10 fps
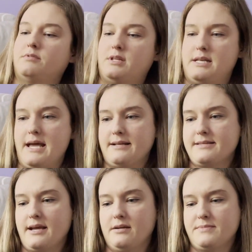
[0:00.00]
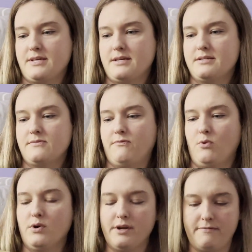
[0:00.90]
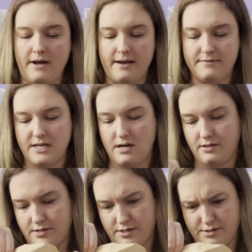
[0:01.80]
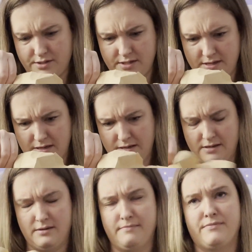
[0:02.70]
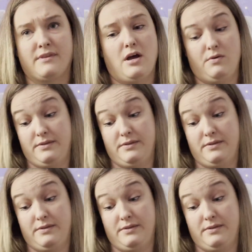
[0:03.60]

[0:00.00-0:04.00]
The next item says $4 to $5. Oh,